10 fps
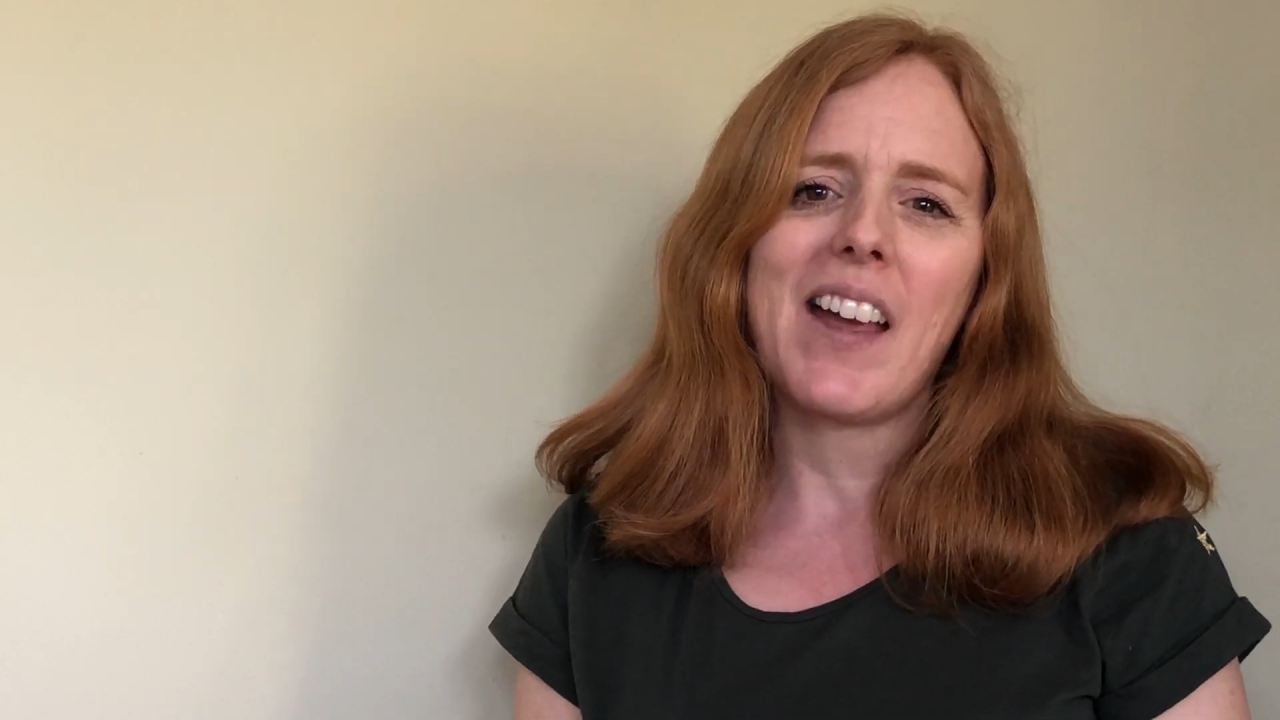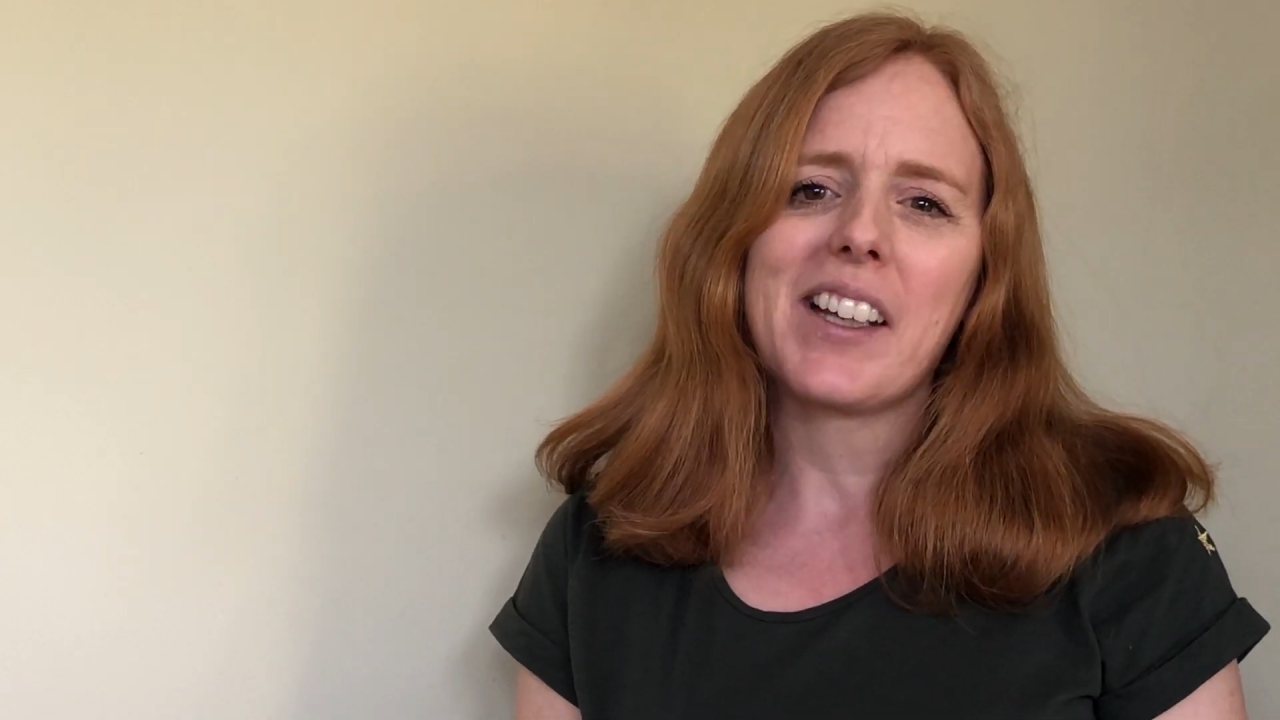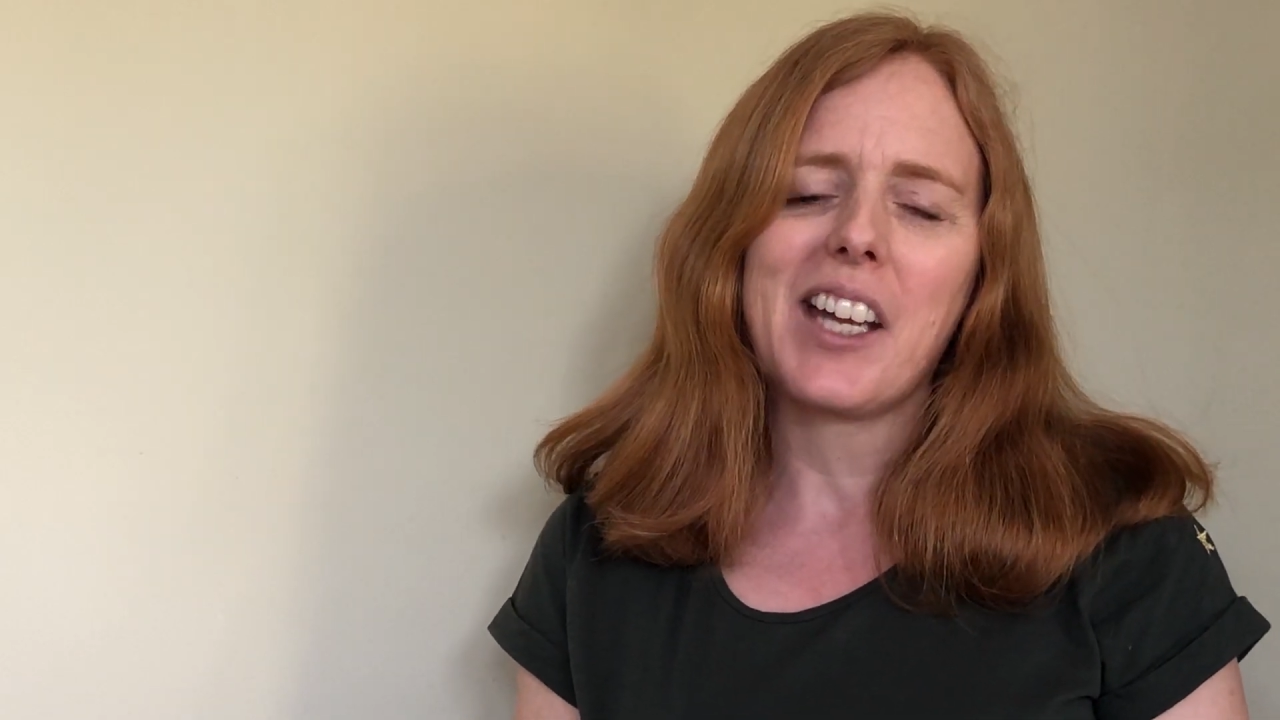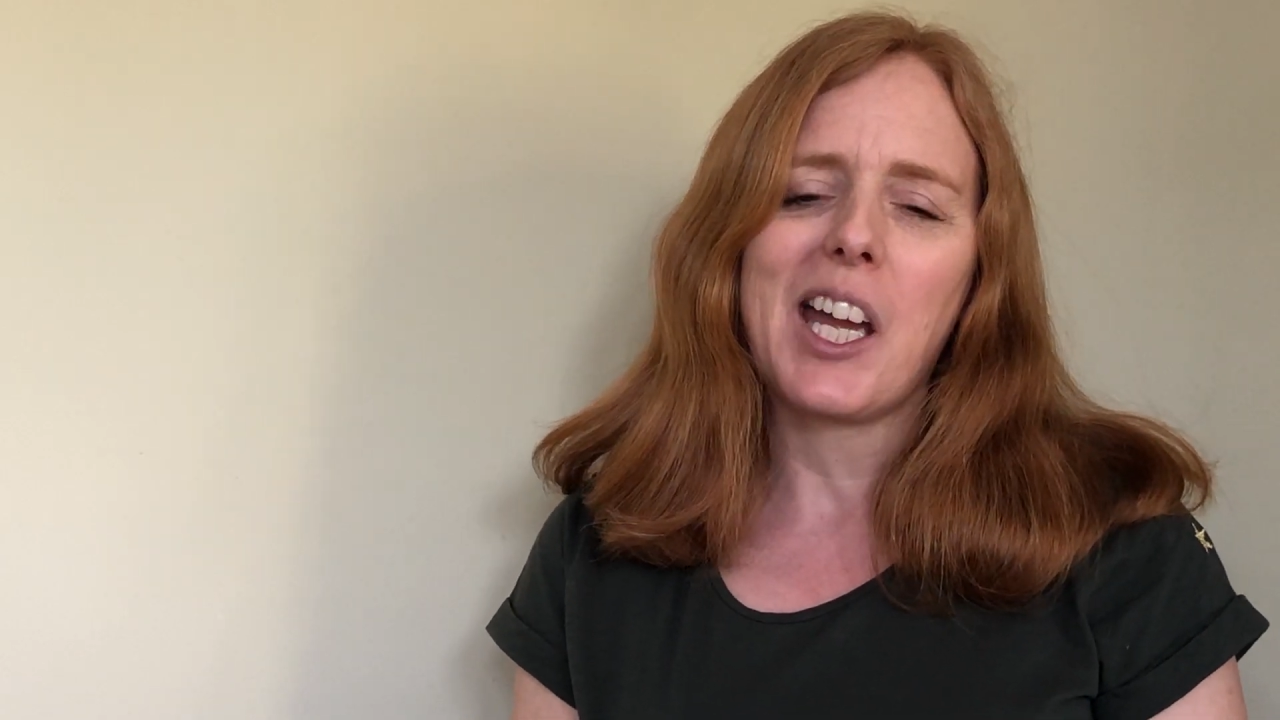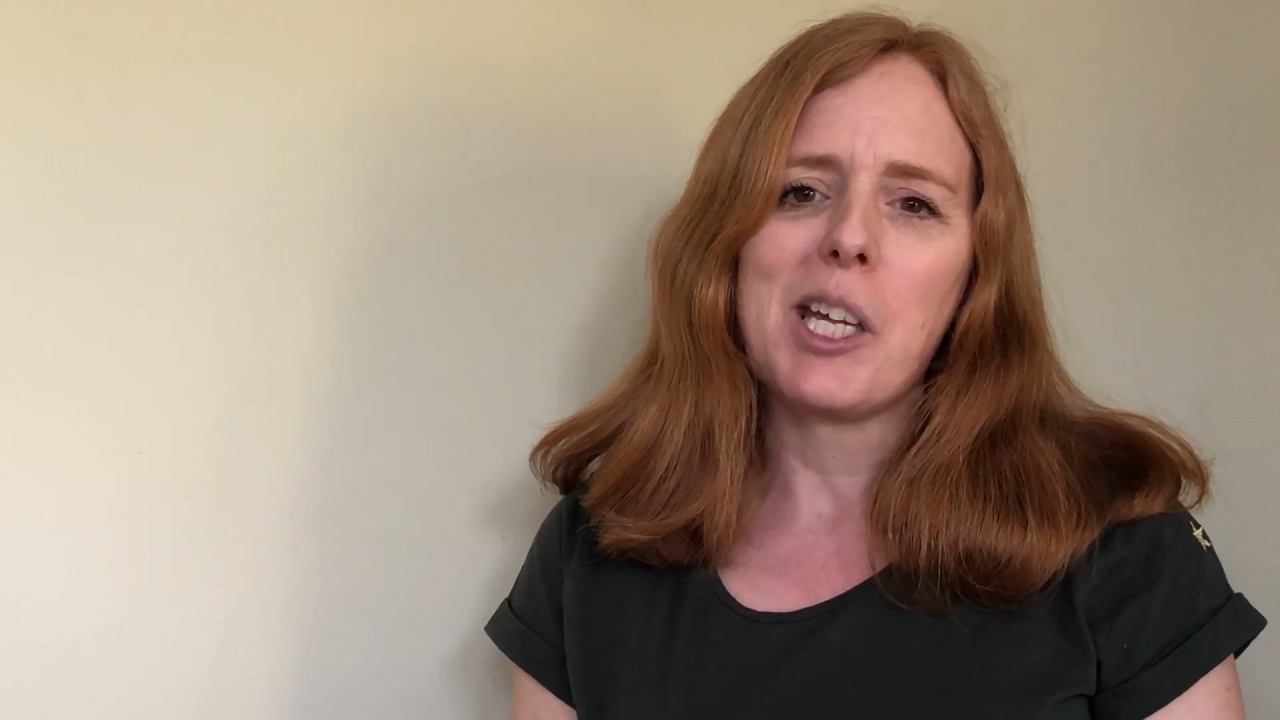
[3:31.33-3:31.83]

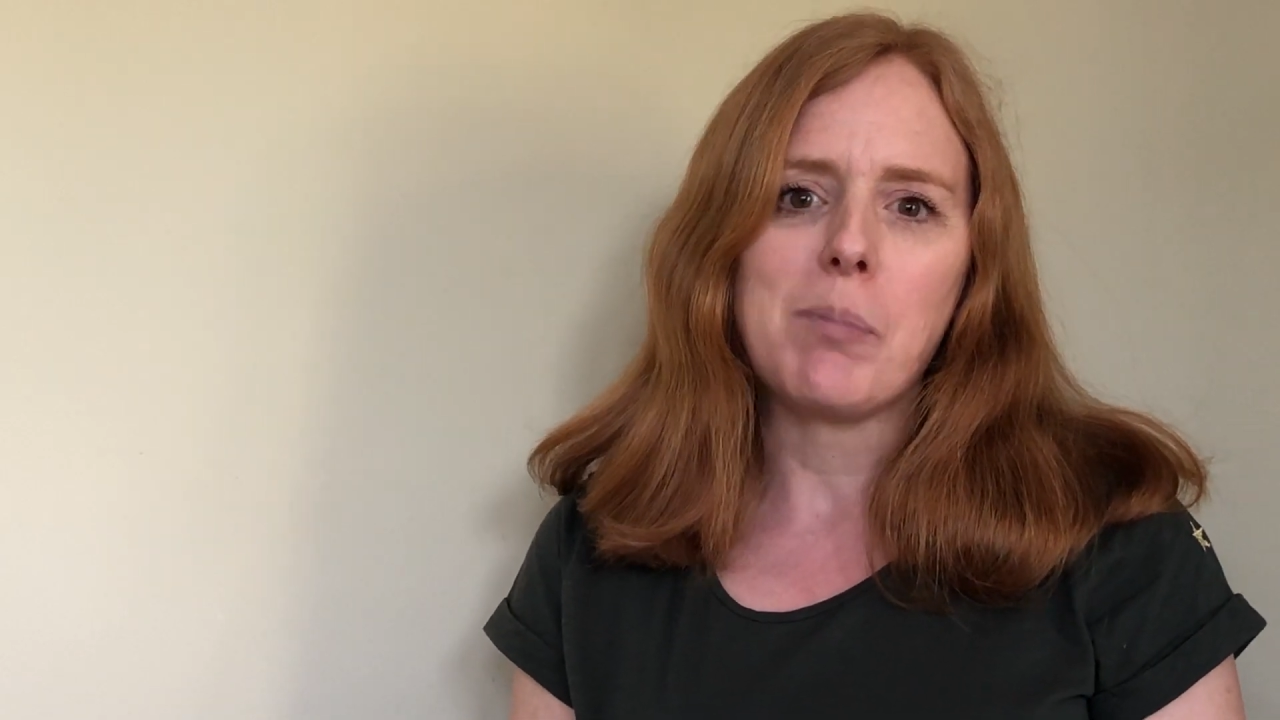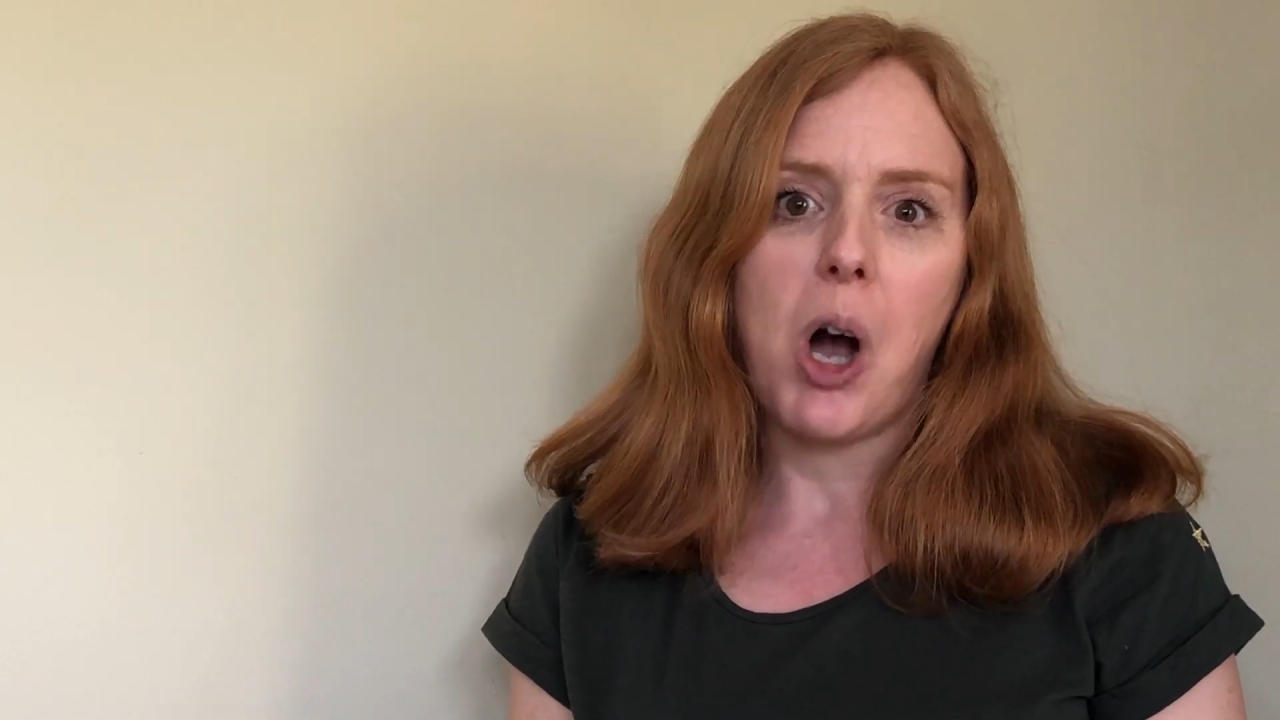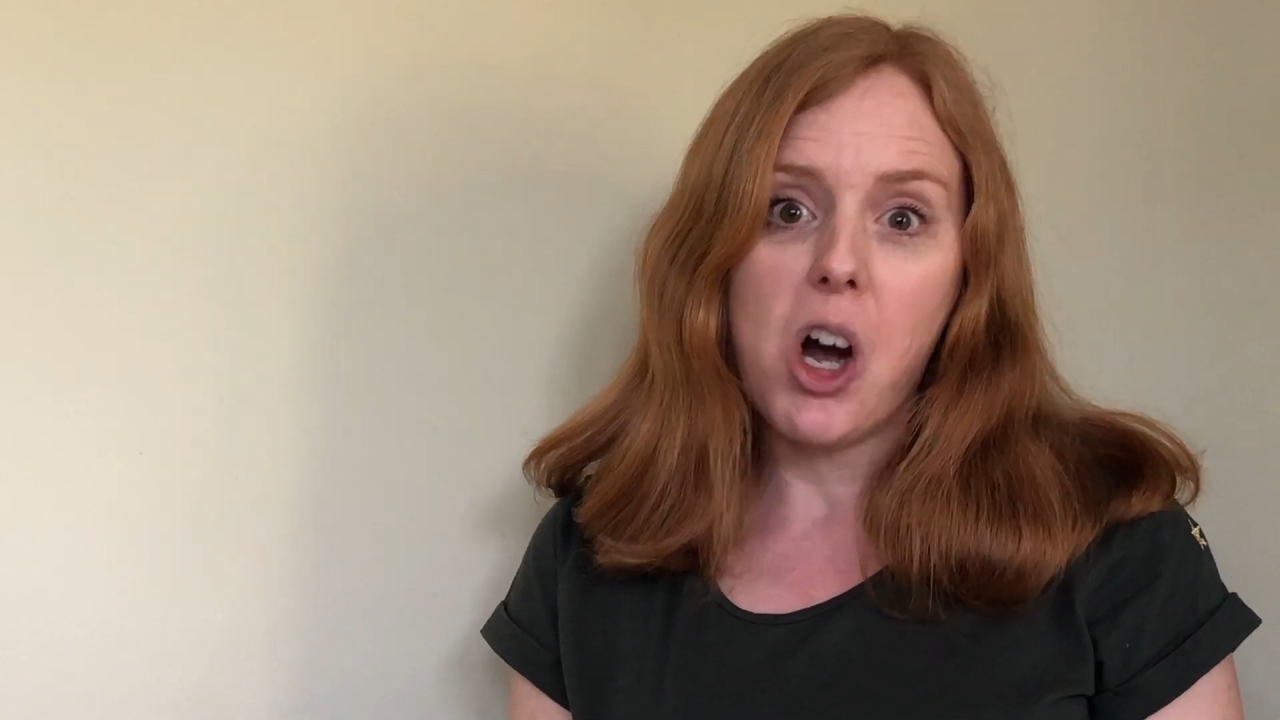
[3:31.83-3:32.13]
that game.